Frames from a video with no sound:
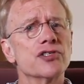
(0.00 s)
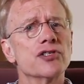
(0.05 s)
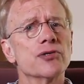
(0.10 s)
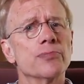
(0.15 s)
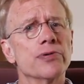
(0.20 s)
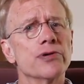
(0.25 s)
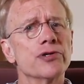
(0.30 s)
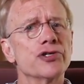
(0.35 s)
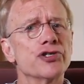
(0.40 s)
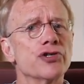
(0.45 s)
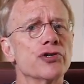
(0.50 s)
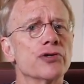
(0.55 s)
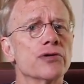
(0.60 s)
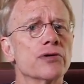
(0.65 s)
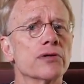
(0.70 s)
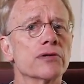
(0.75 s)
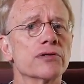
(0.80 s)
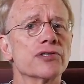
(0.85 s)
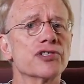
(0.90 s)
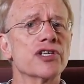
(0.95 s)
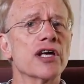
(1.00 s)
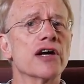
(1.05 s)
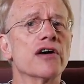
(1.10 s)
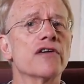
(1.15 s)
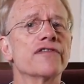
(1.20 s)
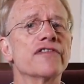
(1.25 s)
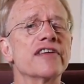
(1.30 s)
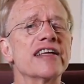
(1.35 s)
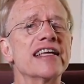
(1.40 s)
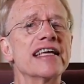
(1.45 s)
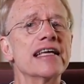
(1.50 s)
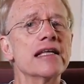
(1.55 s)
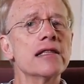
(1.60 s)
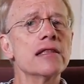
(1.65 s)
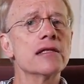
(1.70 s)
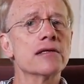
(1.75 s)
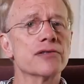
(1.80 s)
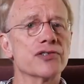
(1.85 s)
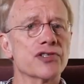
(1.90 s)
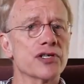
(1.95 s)
to put yourself
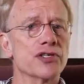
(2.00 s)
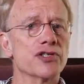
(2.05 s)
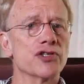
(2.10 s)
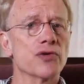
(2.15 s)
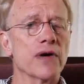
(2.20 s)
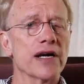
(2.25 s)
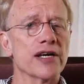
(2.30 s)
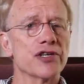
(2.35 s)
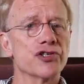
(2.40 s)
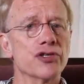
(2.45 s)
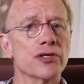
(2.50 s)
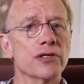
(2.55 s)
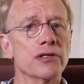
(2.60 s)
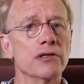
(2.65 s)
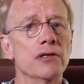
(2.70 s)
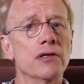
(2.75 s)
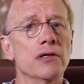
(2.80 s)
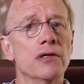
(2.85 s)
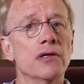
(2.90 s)
in the situation